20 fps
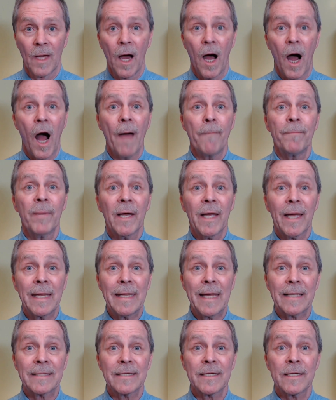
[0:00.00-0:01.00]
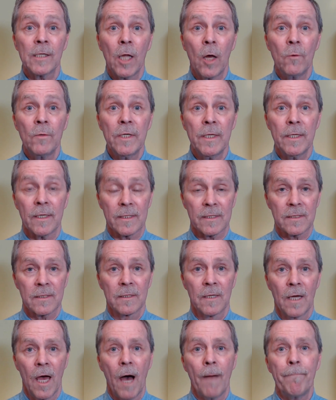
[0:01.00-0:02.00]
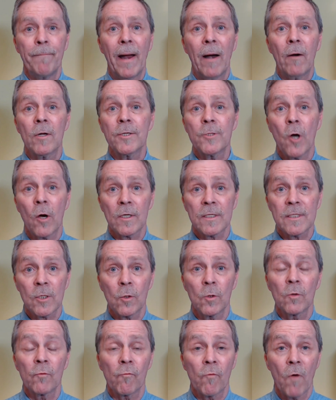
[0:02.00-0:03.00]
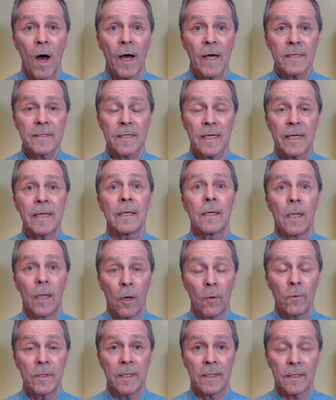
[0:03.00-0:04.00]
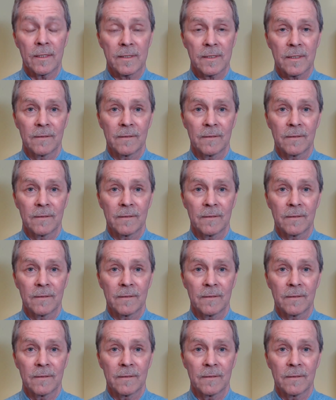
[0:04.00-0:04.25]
hyperconnected loneliness, a paradoxical rise in loneliness.